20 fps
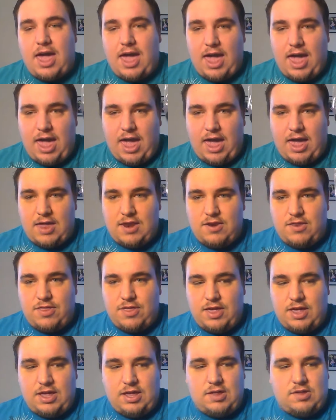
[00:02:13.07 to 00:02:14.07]
and
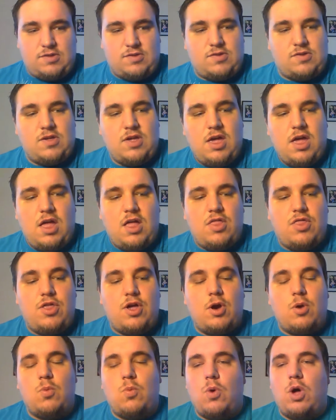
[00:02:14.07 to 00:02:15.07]
these.
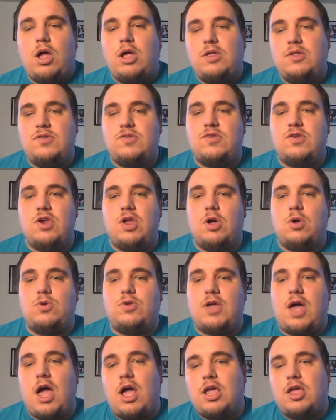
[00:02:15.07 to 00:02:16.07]
There was no
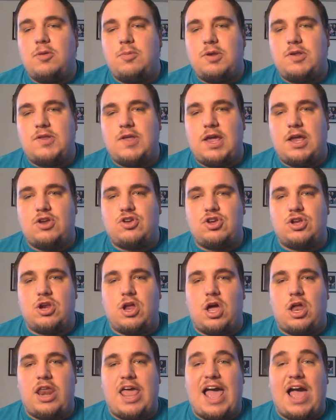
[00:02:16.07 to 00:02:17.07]
documentation
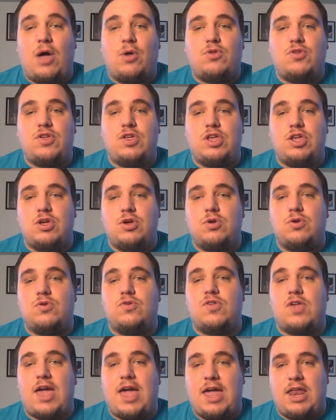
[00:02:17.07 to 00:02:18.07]
on how to
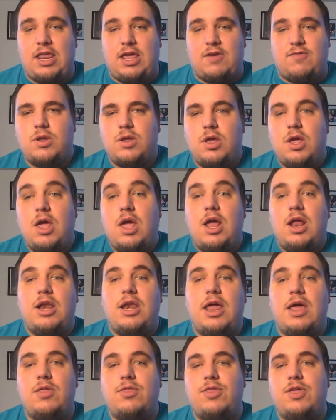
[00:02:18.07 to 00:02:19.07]
use any of it.
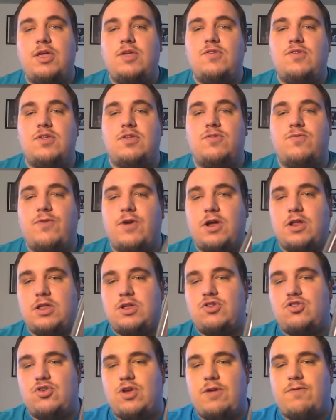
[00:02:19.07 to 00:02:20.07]
Now this is
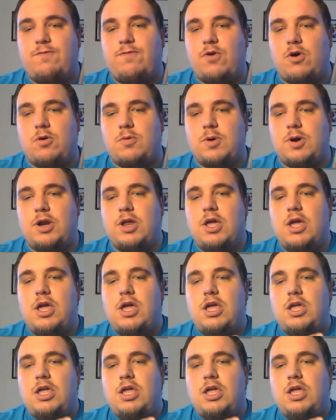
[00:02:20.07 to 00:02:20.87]
fairly straightforward.